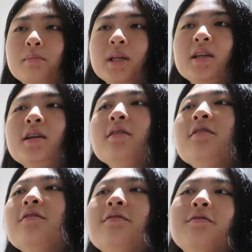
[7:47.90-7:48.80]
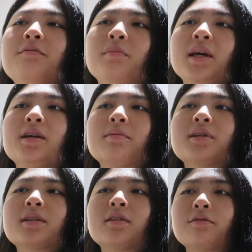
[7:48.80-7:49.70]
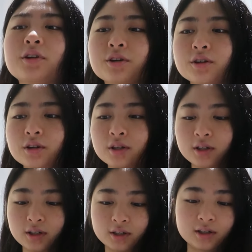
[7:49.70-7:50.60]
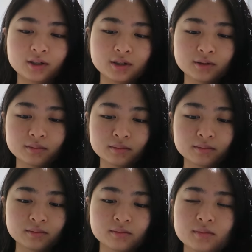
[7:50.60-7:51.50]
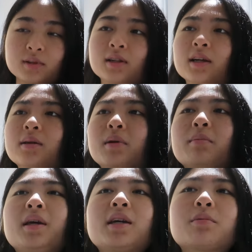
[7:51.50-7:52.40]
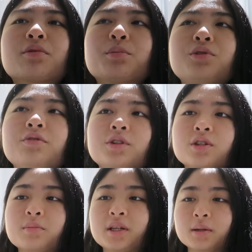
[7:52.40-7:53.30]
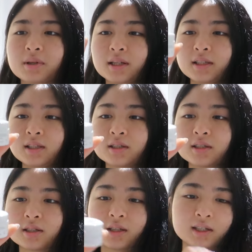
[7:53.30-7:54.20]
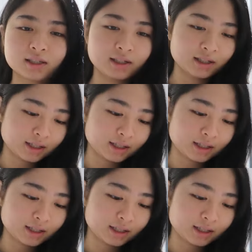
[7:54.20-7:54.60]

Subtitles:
mini makeup stuff here. Like my makeup remover, makeup cleanser, things like